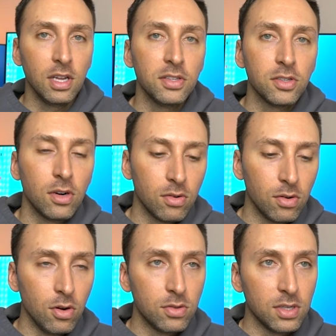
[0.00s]
Now, this article
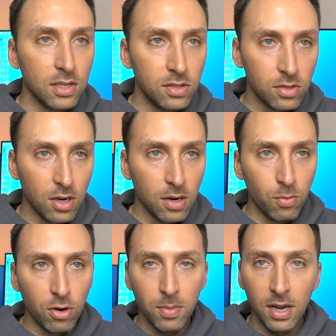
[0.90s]
goes on to talk
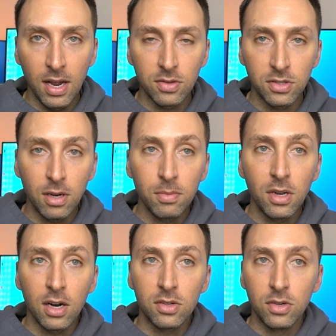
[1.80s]
more about how some
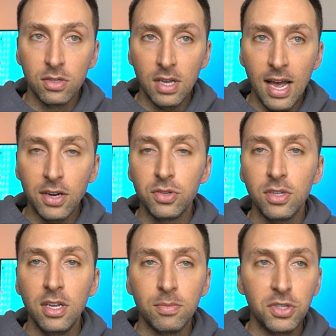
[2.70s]
doctors
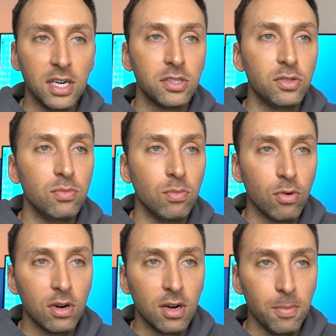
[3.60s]
actually object to
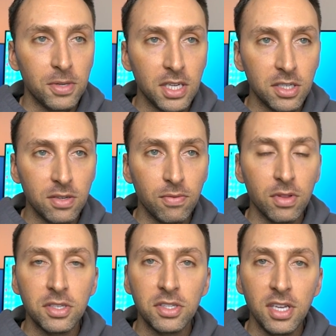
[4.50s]
more competition for
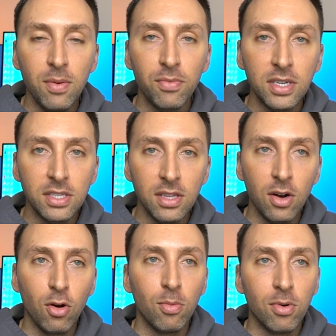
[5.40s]
the same reason
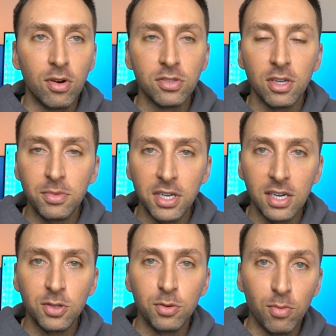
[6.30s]
that homeowners
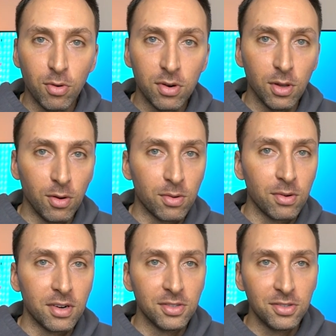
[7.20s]
object to more local
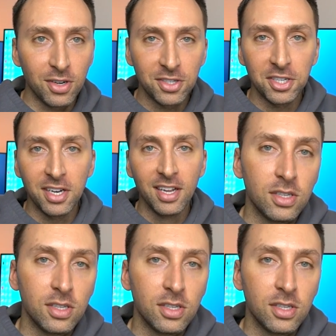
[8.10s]
construction.